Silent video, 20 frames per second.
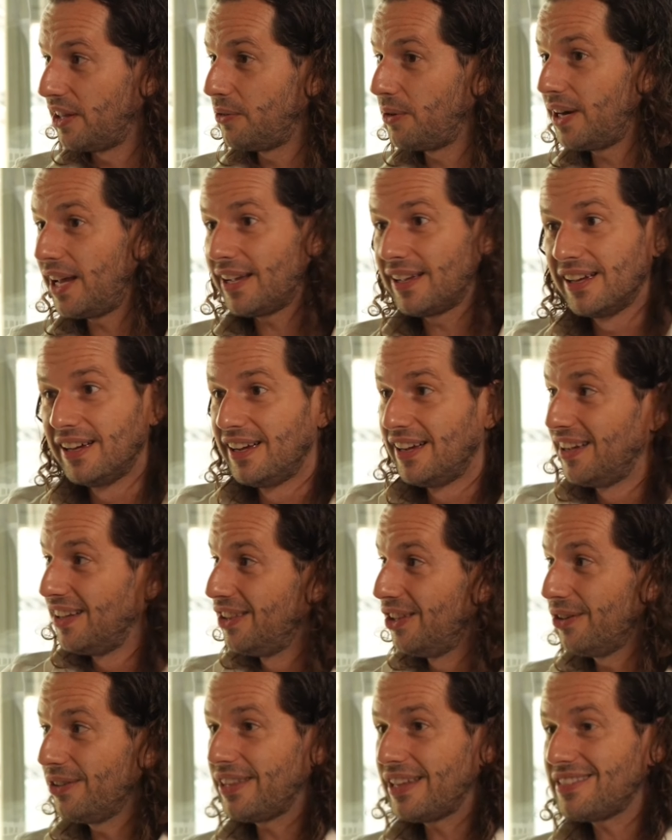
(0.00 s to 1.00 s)
And we're like,
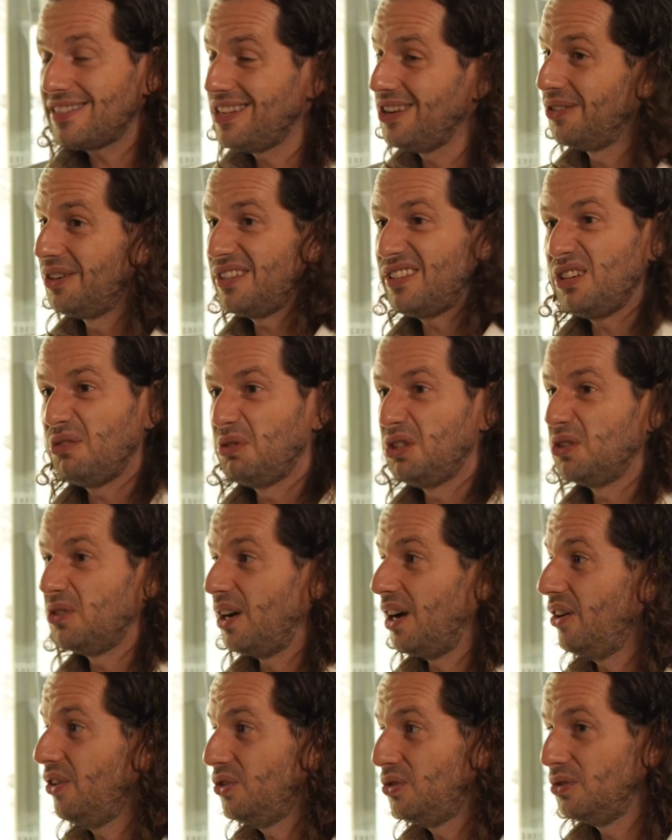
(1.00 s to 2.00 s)
no, that's the only thing we know
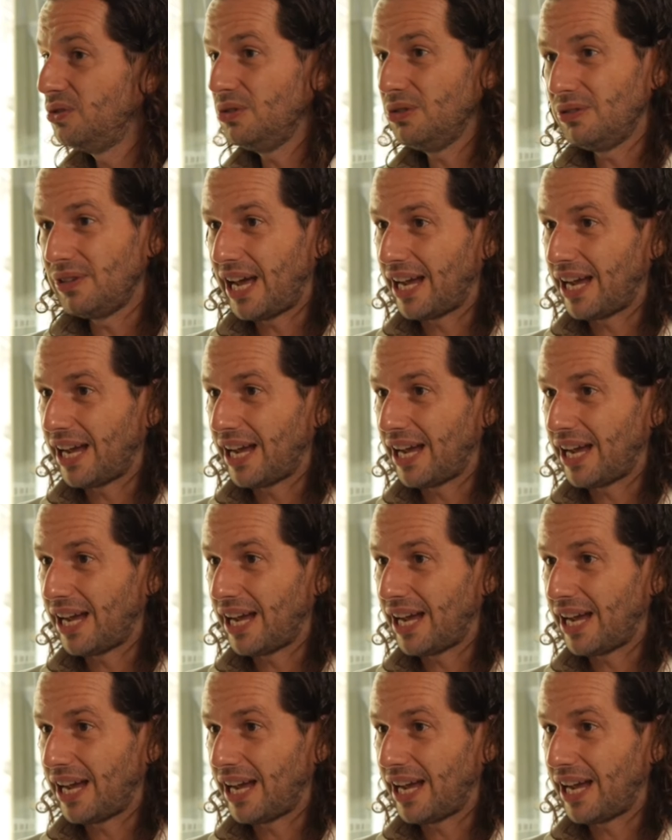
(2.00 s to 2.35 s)
how to do.